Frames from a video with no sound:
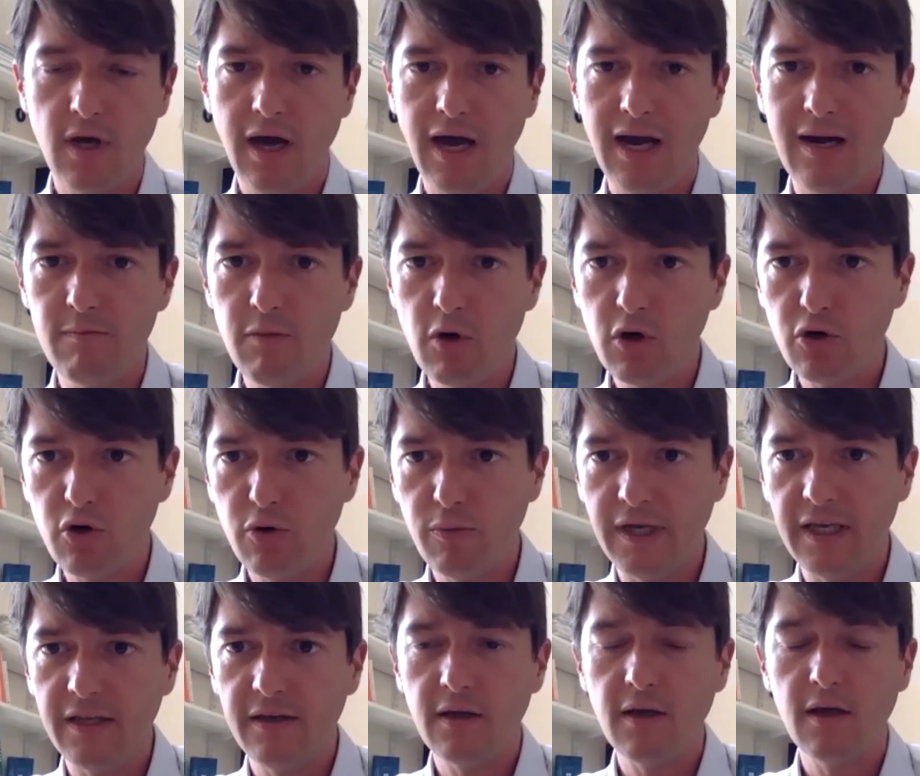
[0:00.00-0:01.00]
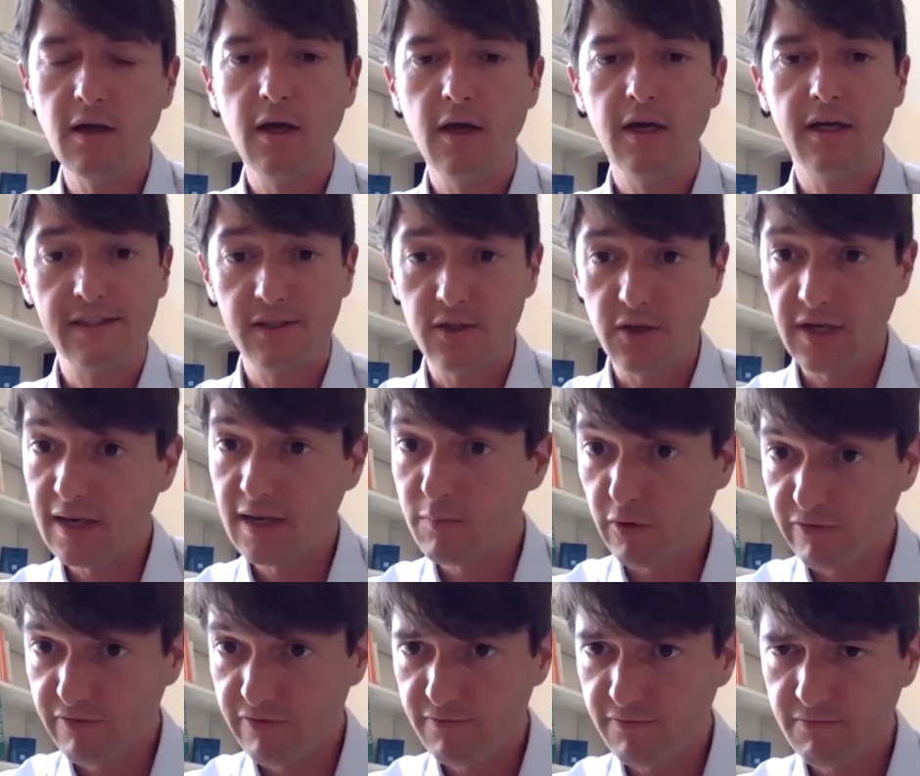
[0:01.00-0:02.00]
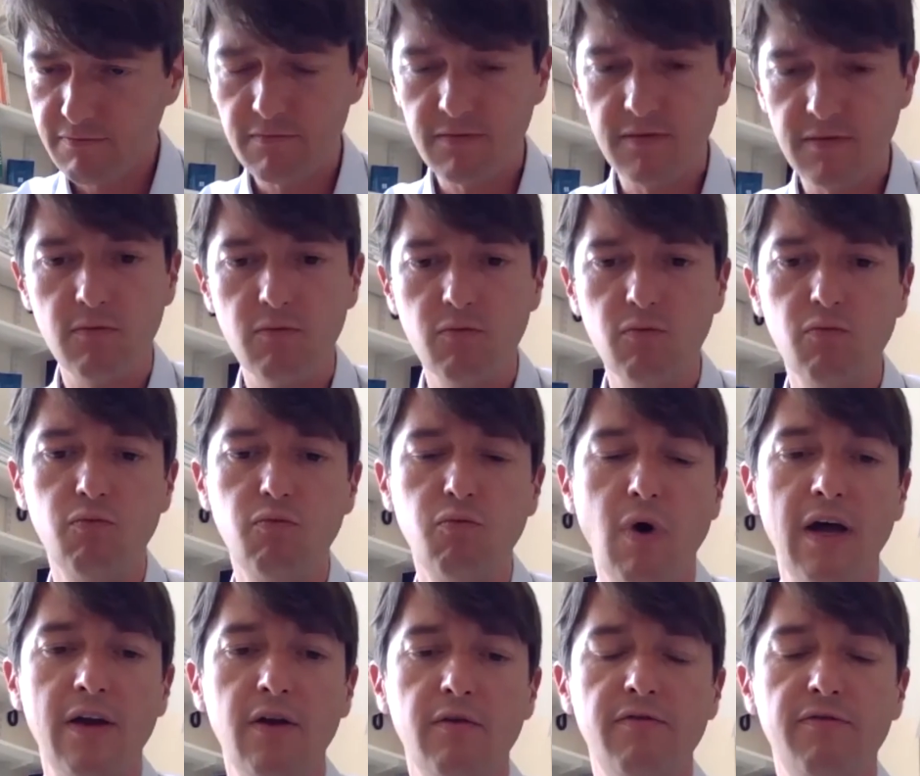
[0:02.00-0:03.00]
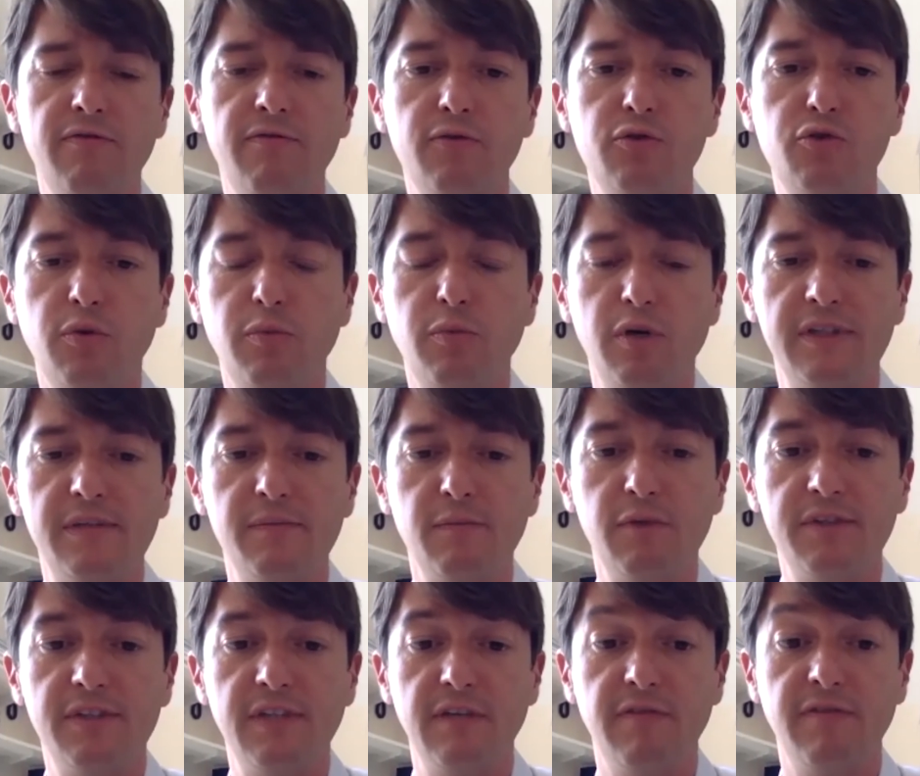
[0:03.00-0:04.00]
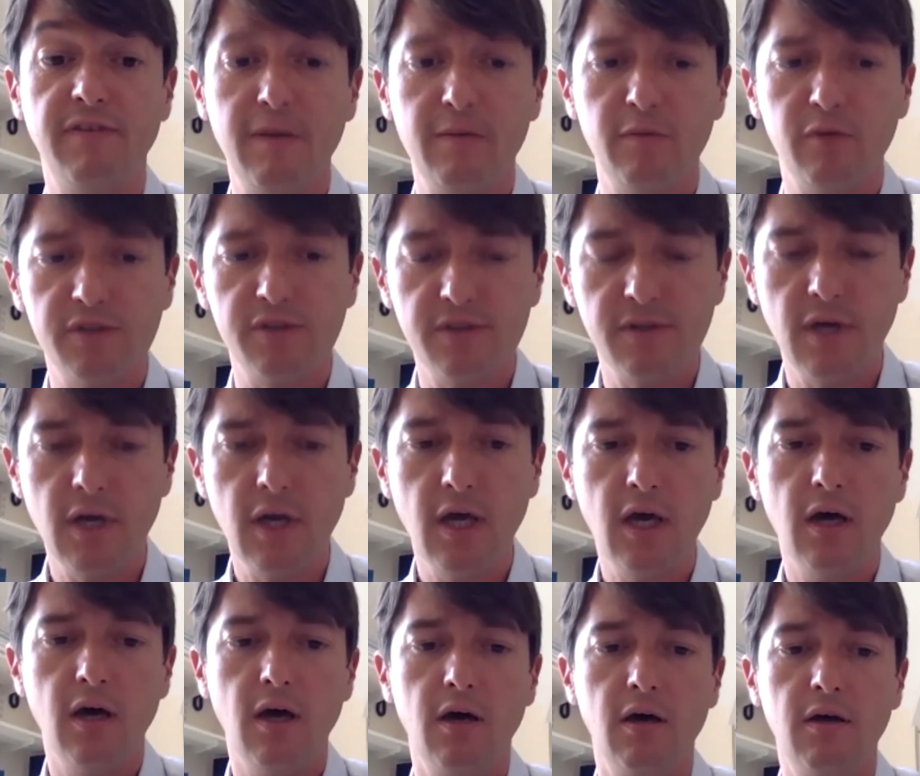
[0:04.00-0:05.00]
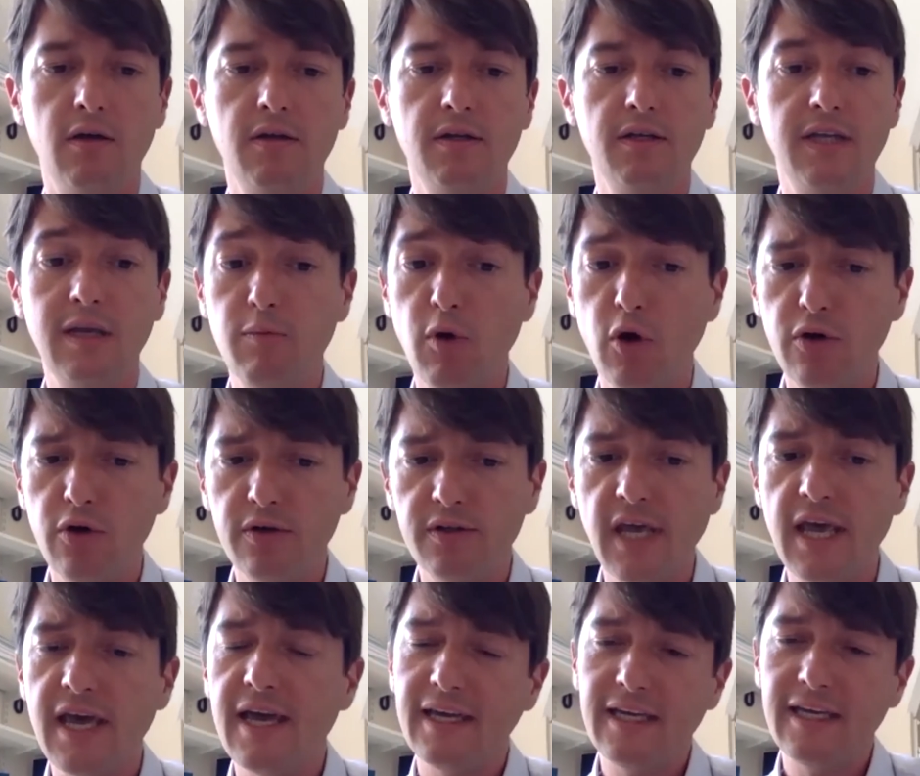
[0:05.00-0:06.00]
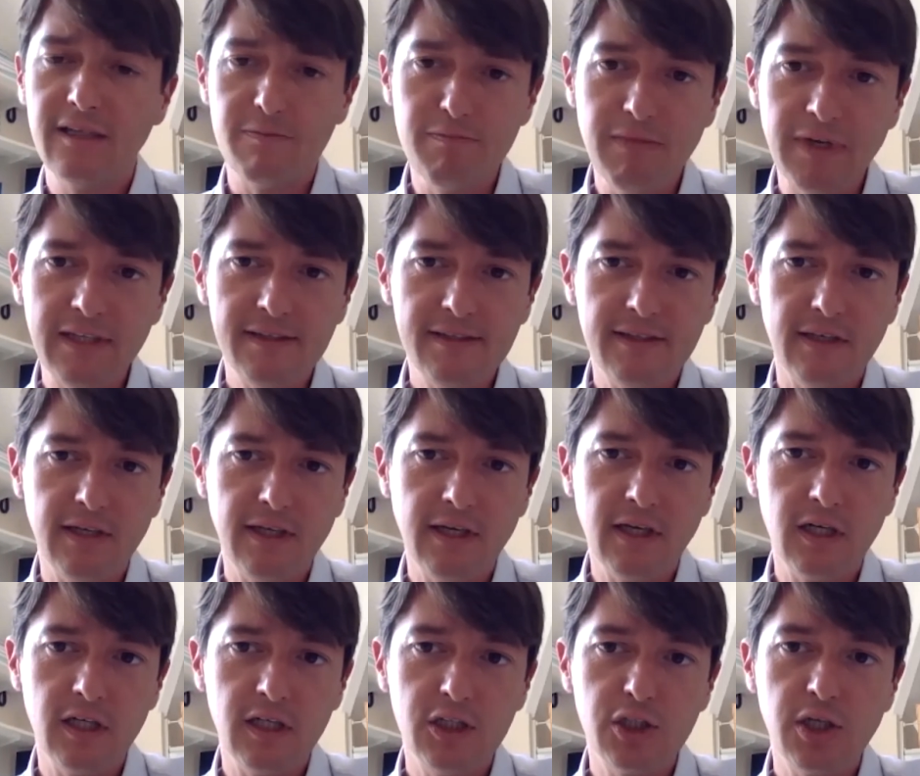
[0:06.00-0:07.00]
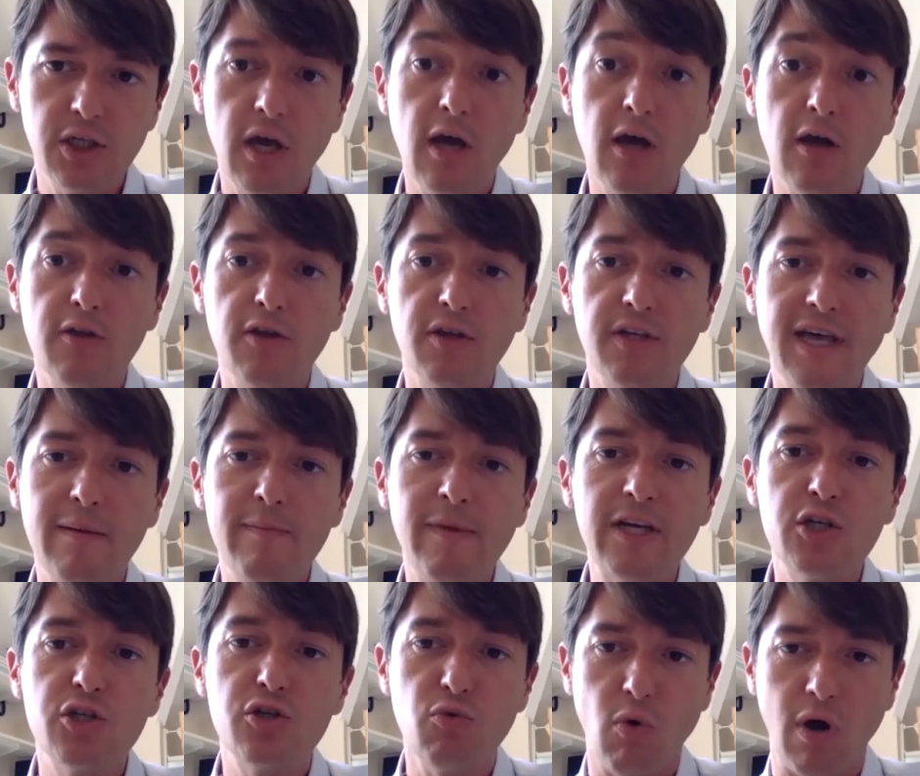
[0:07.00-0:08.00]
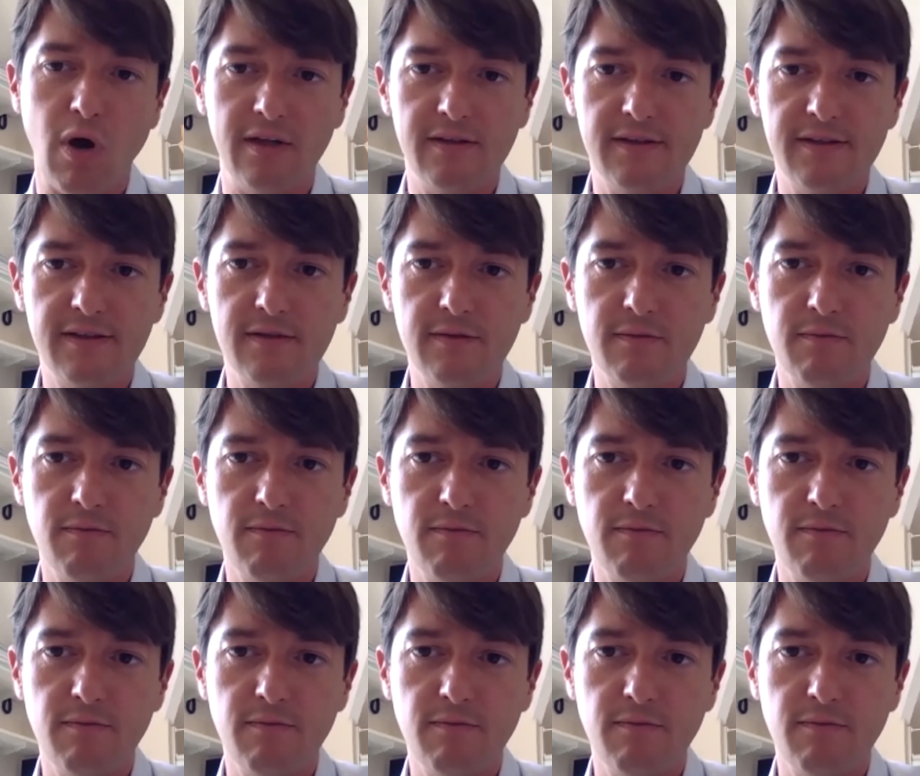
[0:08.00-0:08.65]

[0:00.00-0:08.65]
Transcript: Al Mankoubin is the name of one of Tripoli's most infamous uh, neighborhoods. It means in English the damaged ones.